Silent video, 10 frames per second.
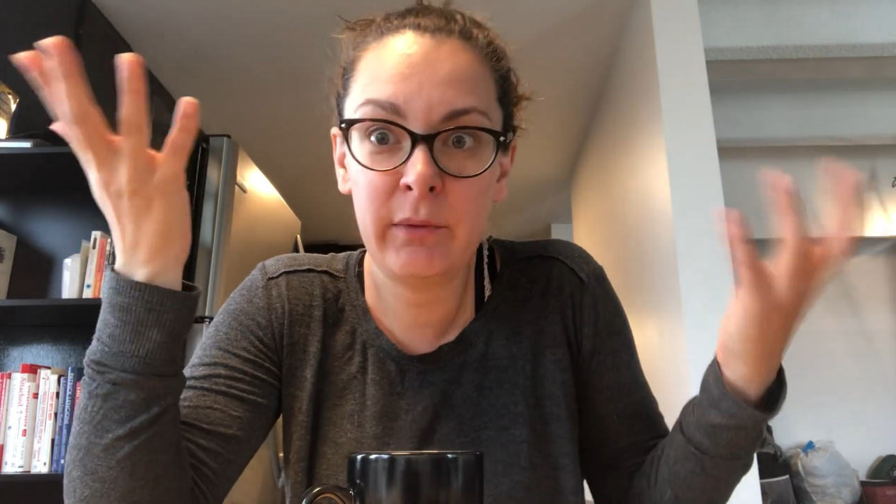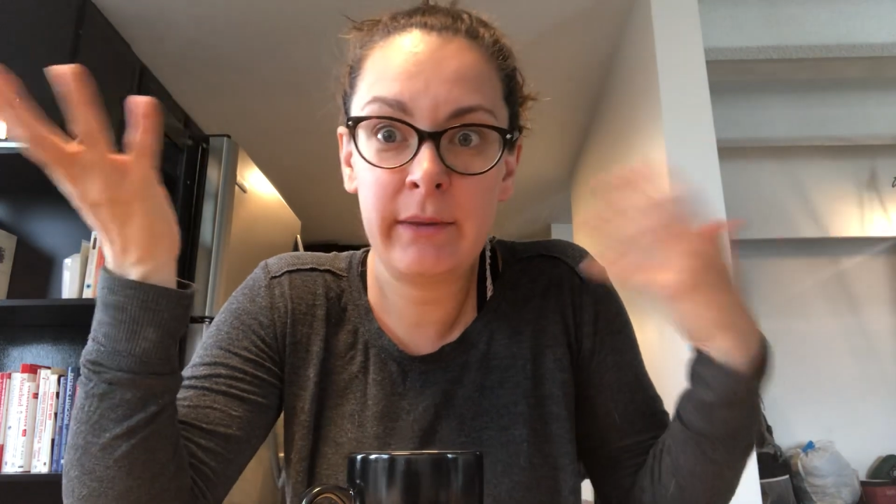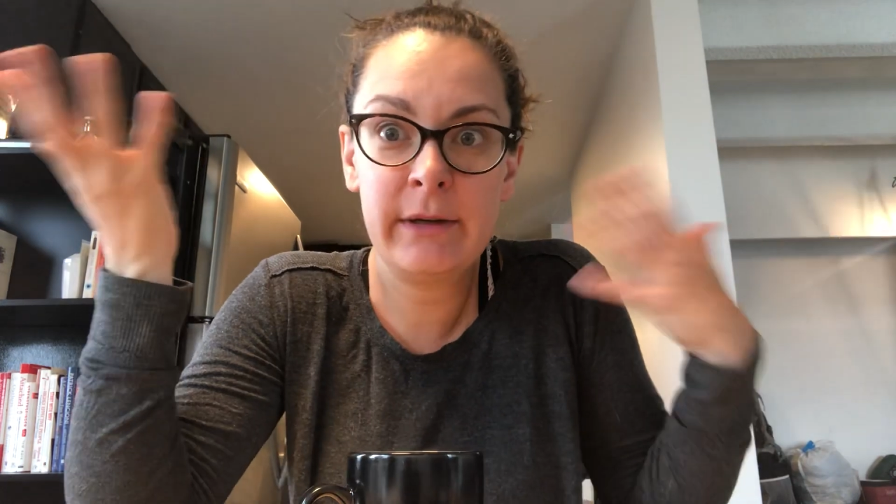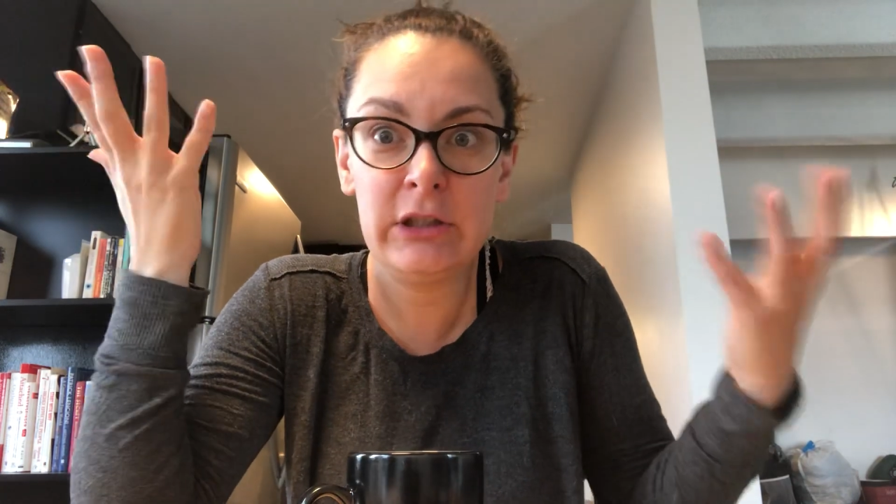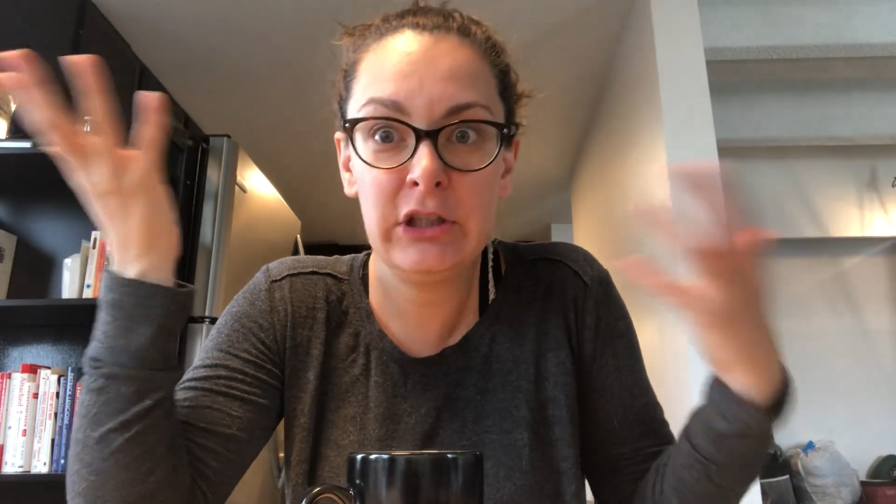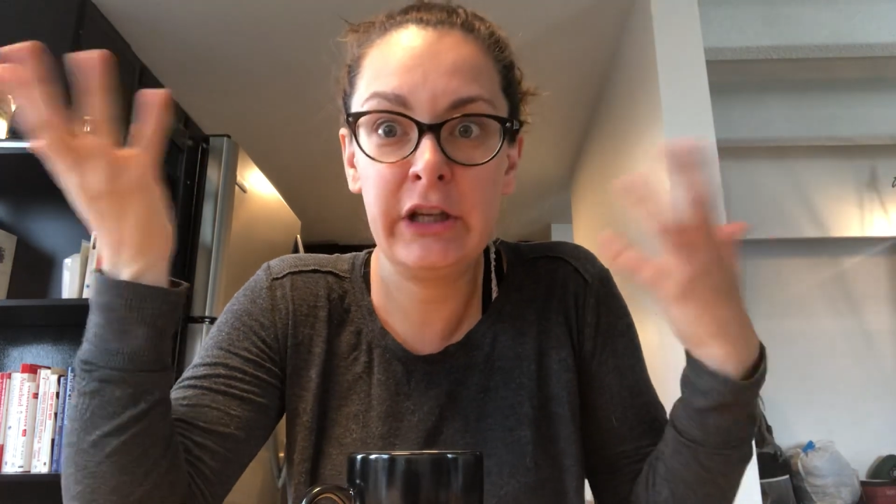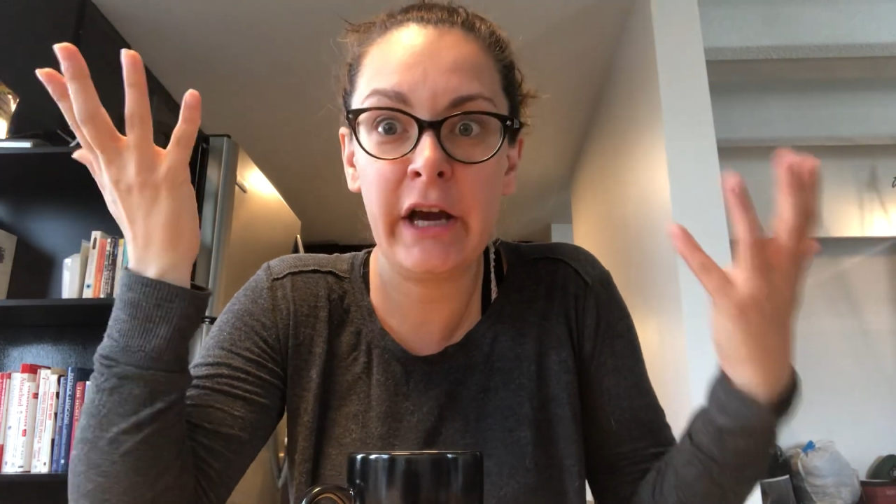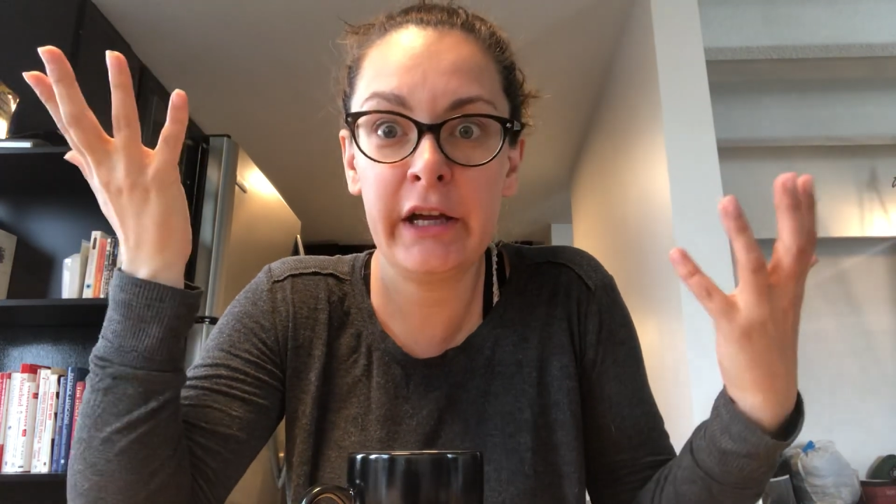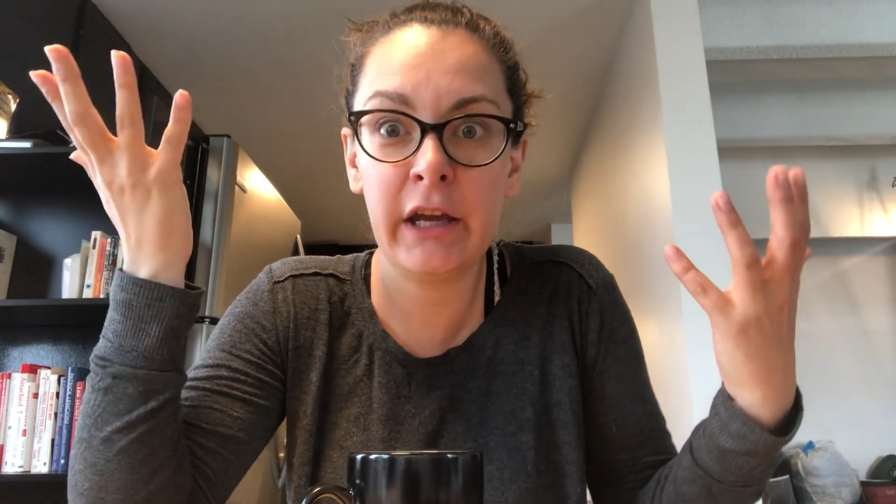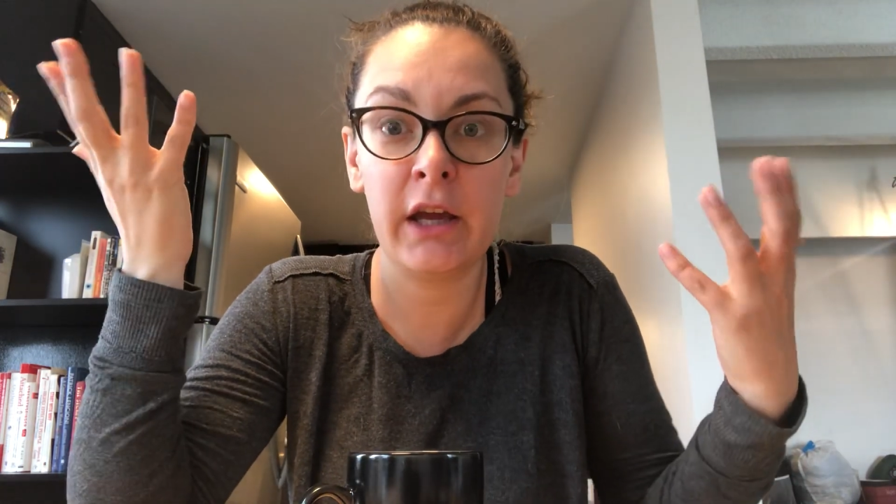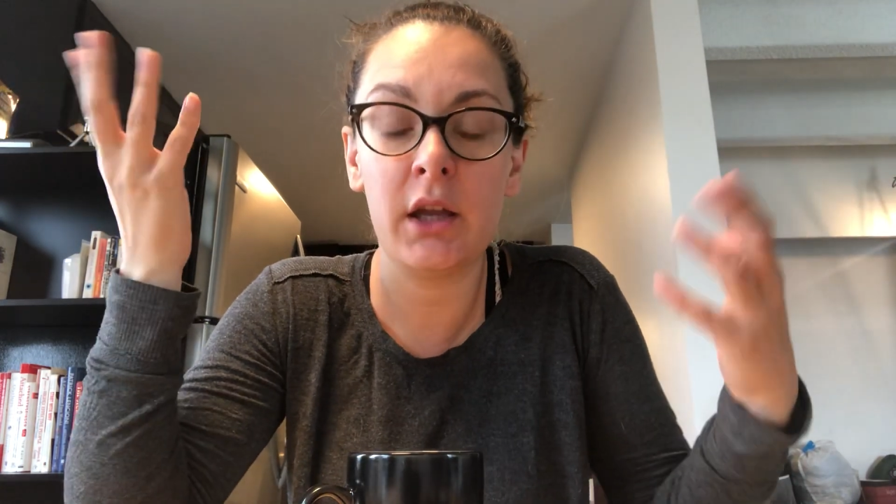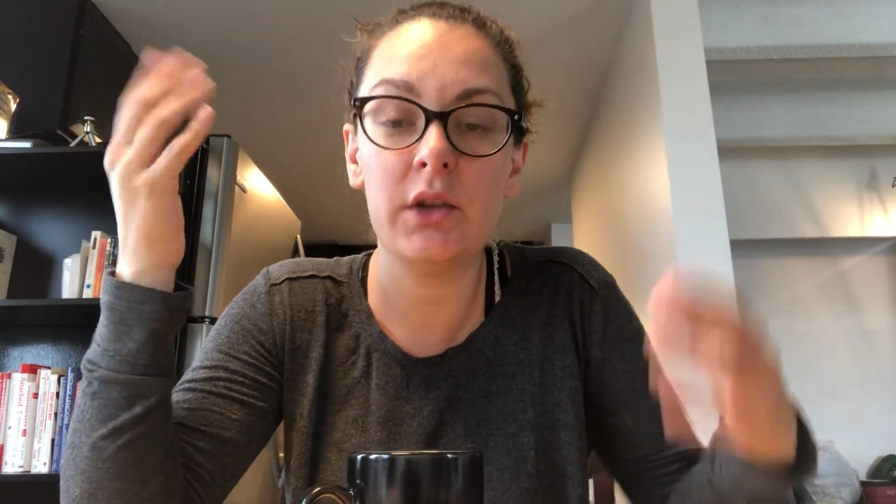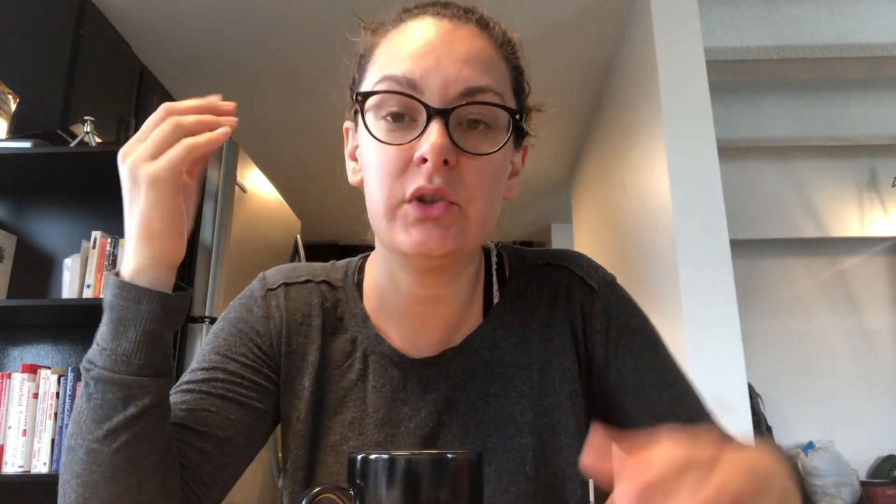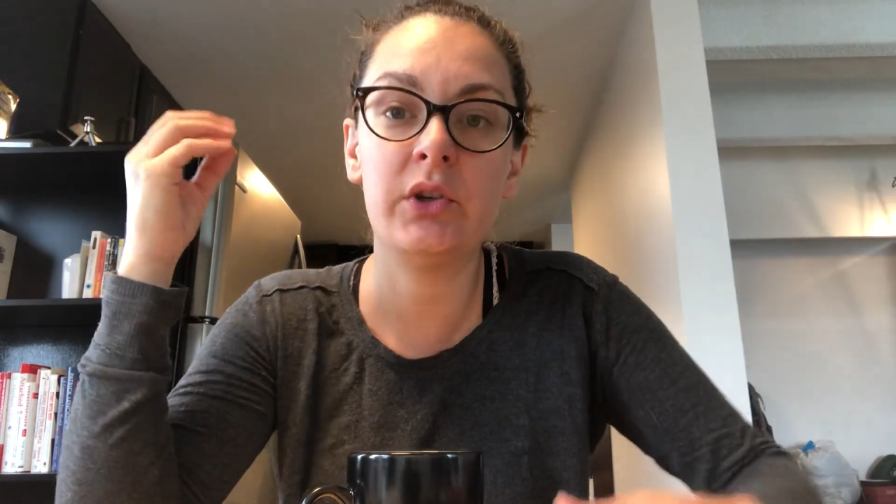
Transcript: We must attack it.